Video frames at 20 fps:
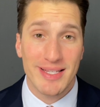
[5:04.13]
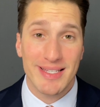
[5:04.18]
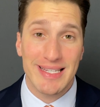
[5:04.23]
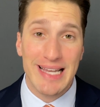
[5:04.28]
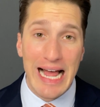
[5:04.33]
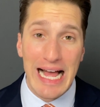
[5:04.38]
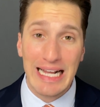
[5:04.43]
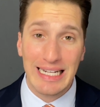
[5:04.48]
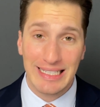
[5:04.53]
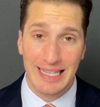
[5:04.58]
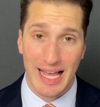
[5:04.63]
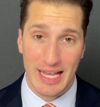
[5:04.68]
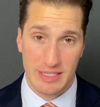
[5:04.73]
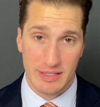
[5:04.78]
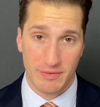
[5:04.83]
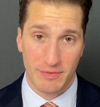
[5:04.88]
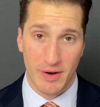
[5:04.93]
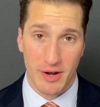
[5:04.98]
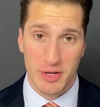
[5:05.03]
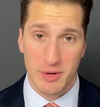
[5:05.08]
not
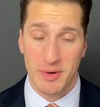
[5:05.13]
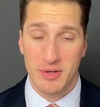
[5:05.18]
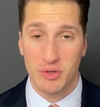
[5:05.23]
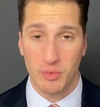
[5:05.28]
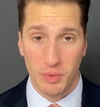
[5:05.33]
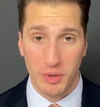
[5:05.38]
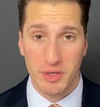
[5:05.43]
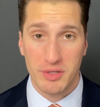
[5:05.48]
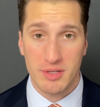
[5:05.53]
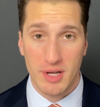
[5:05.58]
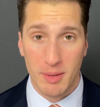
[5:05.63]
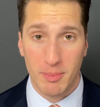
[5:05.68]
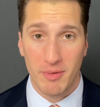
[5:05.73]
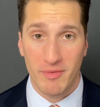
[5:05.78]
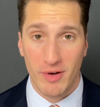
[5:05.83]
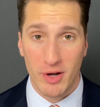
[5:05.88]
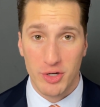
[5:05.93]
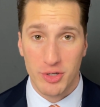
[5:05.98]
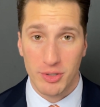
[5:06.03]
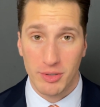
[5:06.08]
classify you as a real estate
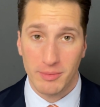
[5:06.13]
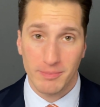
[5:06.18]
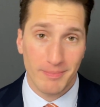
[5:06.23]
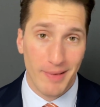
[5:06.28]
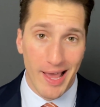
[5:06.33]
professional,